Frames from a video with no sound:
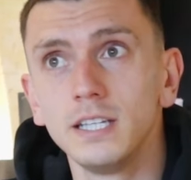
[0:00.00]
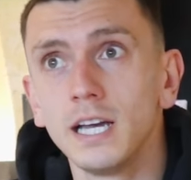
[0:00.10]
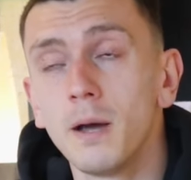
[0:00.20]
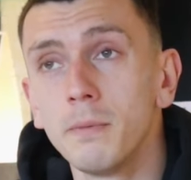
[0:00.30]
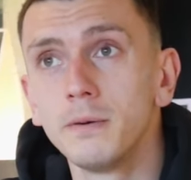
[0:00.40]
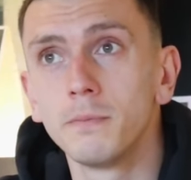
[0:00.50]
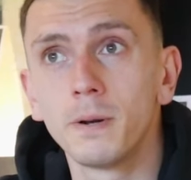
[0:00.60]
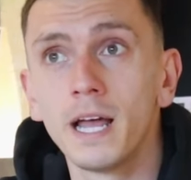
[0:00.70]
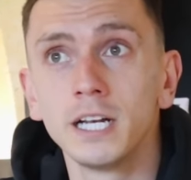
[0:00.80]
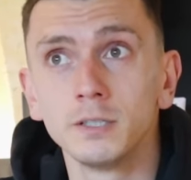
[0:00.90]
Yeah, I mean,
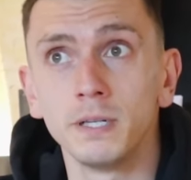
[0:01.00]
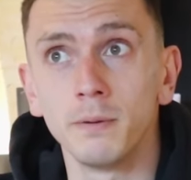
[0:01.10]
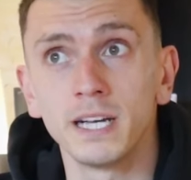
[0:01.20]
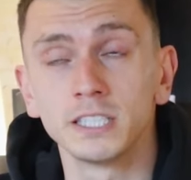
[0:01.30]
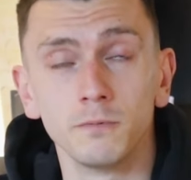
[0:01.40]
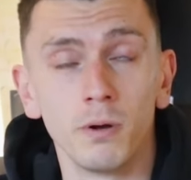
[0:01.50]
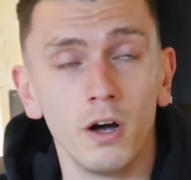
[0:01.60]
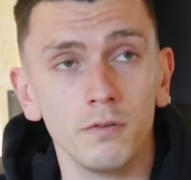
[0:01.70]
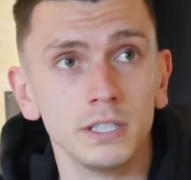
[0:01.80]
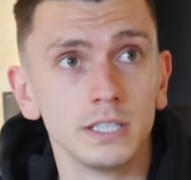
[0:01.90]
playing has been a massive
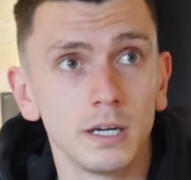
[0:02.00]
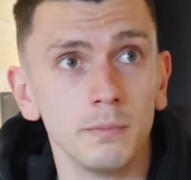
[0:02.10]
part of it.